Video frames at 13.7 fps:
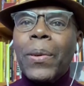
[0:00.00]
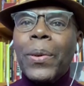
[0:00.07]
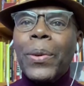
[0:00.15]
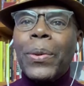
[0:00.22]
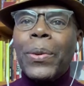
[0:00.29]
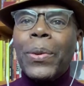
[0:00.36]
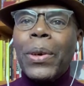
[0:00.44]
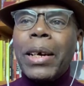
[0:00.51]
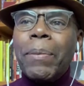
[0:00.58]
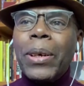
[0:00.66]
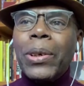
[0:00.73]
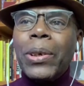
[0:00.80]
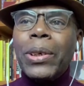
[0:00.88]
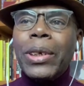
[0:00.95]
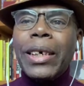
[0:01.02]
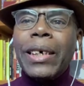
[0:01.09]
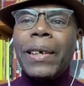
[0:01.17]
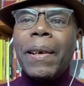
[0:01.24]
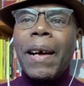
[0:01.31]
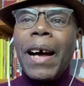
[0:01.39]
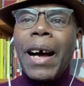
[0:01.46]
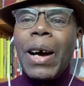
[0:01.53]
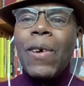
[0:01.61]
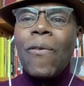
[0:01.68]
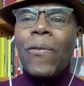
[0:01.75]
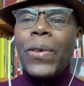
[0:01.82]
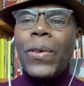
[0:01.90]
You talk about
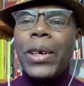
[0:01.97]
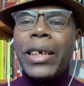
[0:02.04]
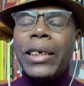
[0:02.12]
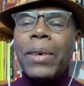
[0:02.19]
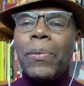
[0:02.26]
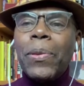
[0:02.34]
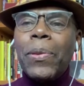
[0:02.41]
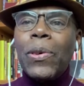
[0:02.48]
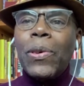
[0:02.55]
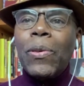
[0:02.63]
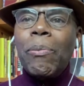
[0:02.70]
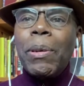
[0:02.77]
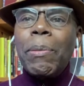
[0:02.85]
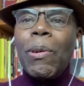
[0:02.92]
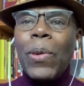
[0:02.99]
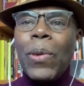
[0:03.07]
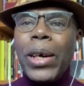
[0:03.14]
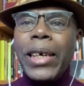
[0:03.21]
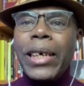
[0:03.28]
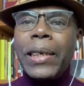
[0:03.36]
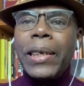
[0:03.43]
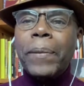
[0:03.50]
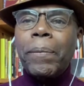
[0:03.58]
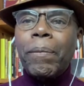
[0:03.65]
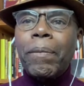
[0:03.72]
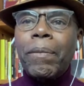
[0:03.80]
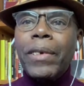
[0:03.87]
how, for example, Bobi Wine
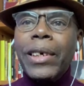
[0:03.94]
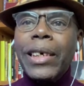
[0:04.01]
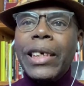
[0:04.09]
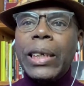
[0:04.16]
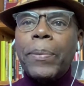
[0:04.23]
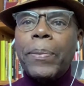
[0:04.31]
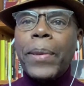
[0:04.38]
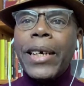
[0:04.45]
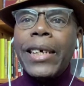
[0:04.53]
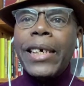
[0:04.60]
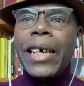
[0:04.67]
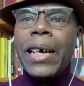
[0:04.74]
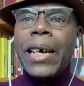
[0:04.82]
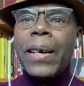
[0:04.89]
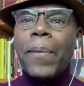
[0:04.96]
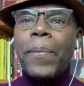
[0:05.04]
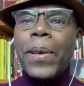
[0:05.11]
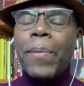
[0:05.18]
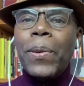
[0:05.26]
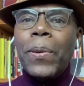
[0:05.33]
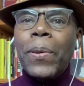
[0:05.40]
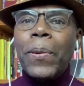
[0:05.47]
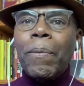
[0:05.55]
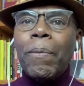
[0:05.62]
inspired the younger people.